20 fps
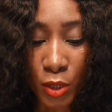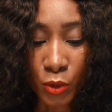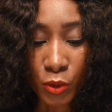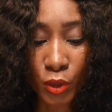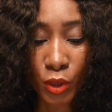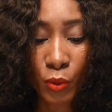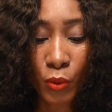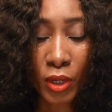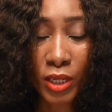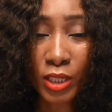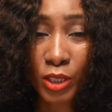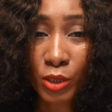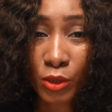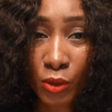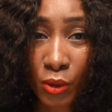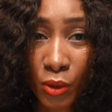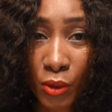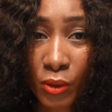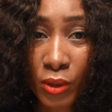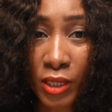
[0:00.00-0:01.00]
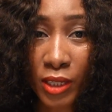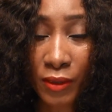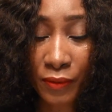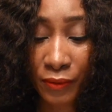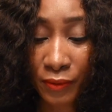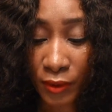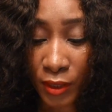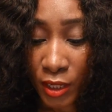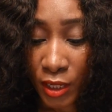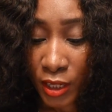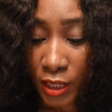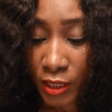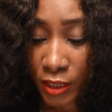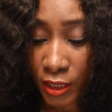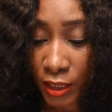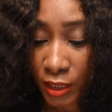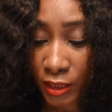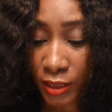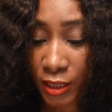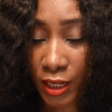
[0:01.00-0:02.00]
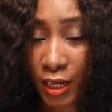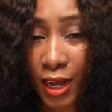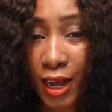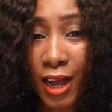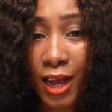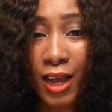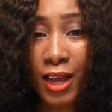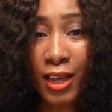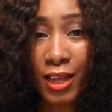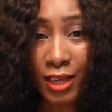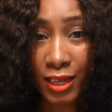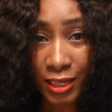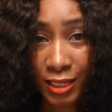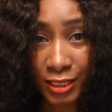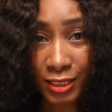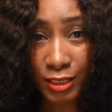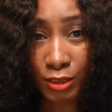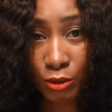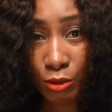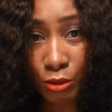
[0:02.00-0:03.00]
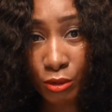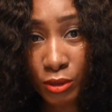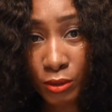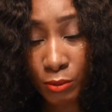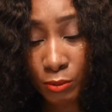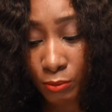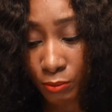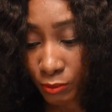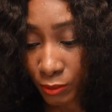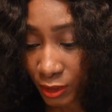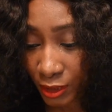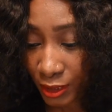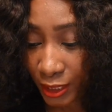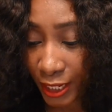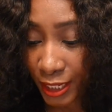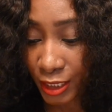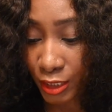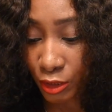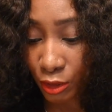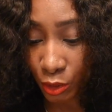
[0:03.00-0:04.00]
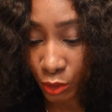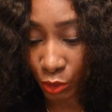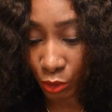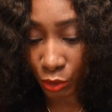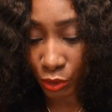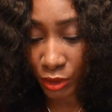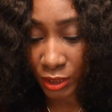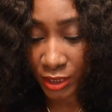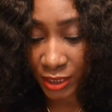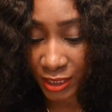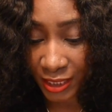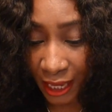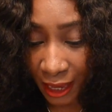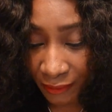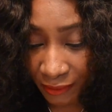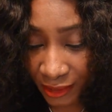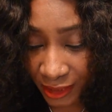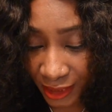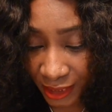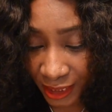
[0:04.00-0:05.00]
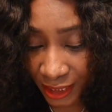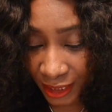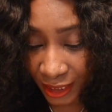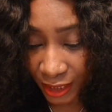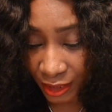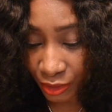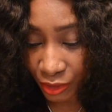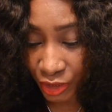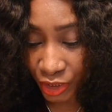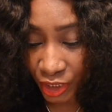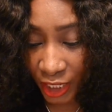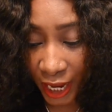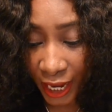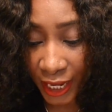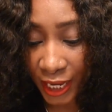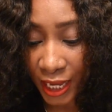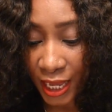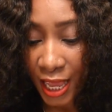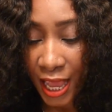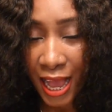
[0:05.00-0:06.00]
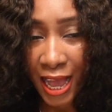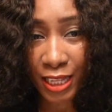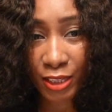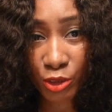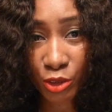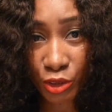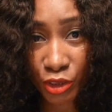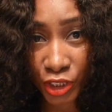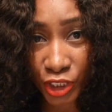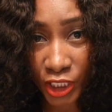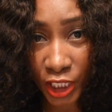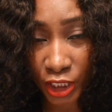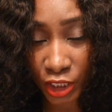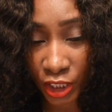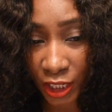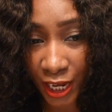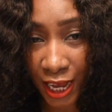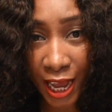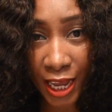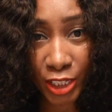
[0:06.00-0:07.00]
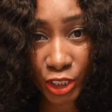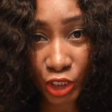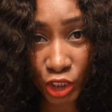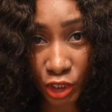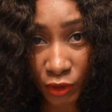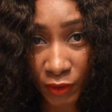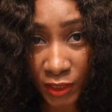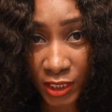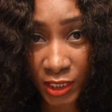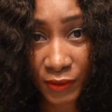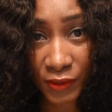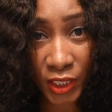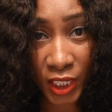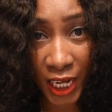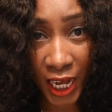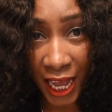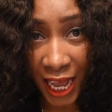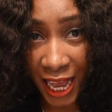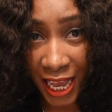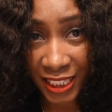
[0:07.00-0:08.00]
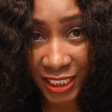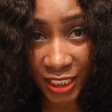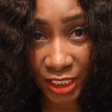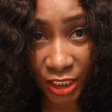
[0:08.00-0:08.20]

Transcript: So you want to know if the car is in good state. You also do the servicing and to check, and also you check the car insurance if the car has